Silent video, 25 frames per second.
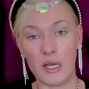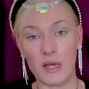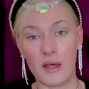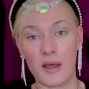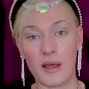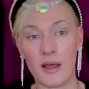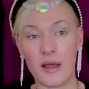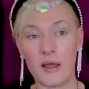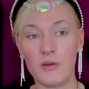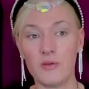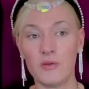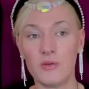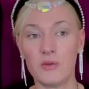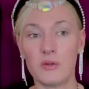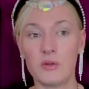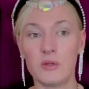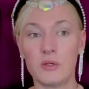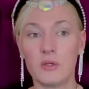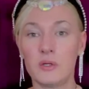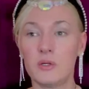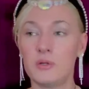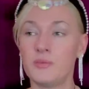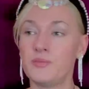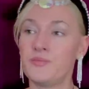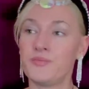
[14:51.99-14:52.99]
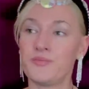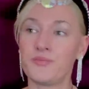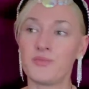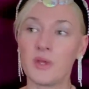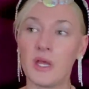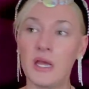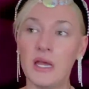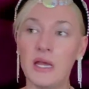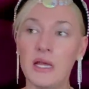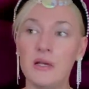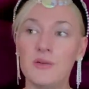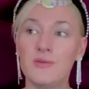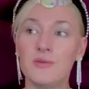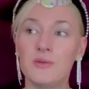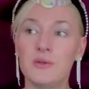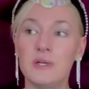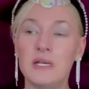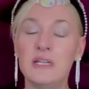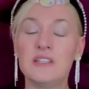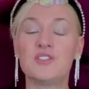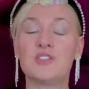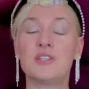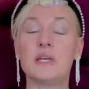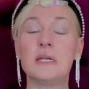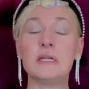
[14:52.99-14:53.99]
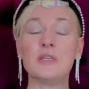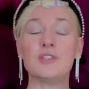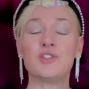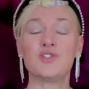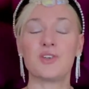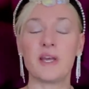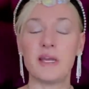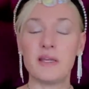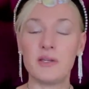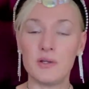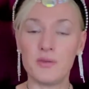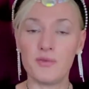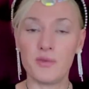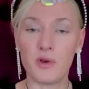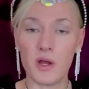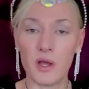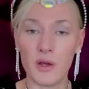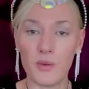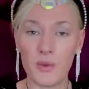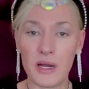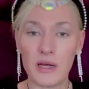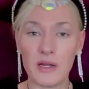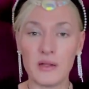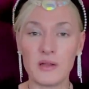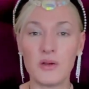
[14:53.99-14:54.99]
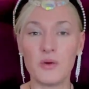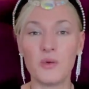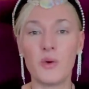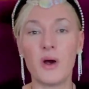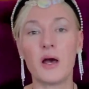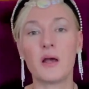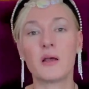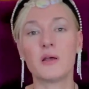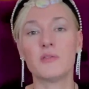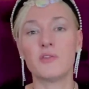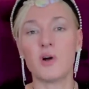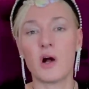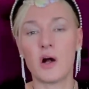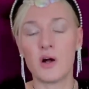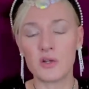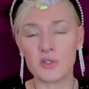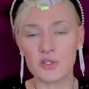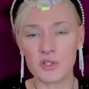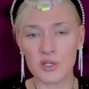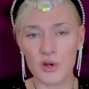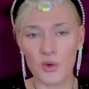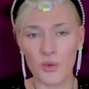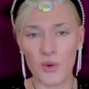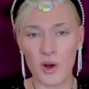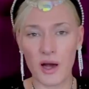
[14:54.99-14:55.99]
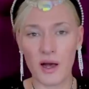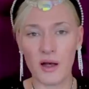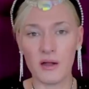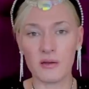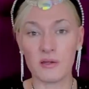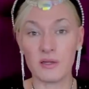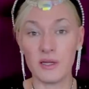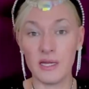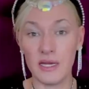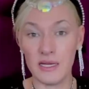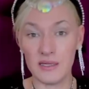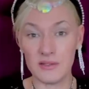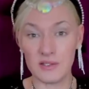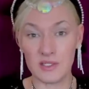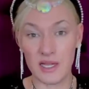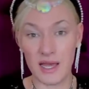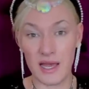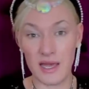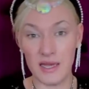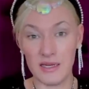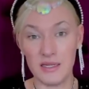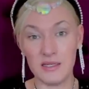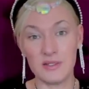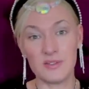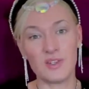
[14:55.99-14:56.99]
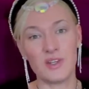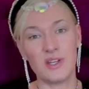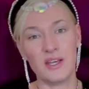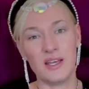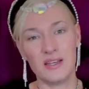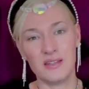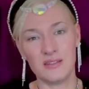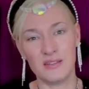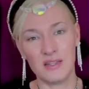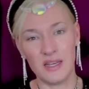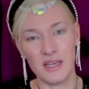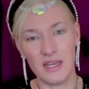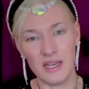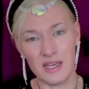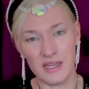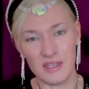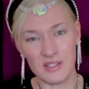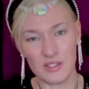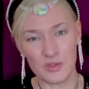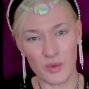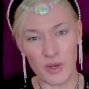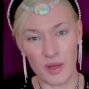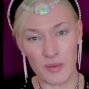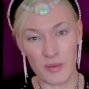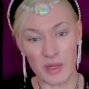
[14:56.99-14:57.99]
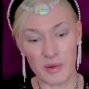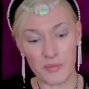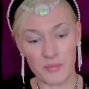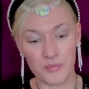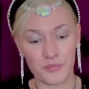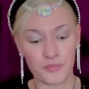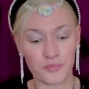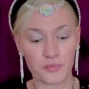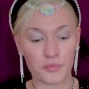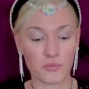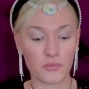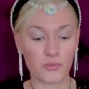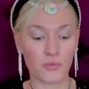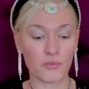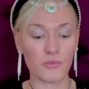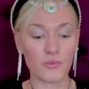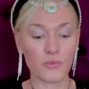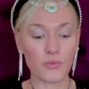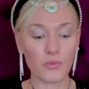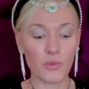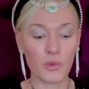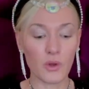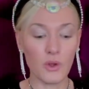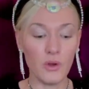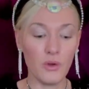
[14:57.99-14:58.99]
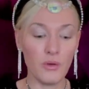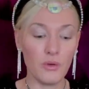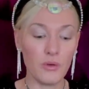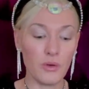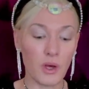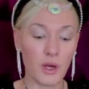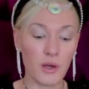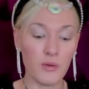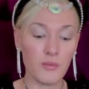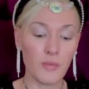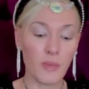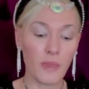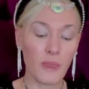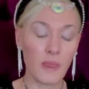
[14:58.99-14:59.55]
And it's illustrated very well in the work of Oscar Wilde and his ladies and his, his women, you know.